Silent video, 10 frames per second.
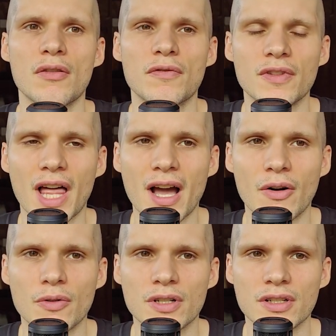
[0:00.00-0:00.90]

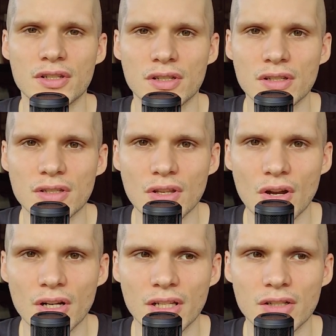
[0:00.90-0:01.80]
flowers
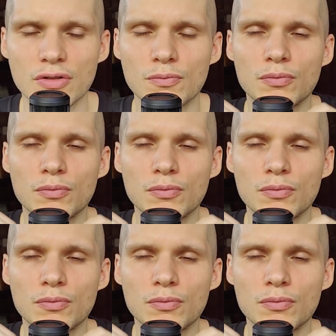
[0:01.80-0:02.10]
starting to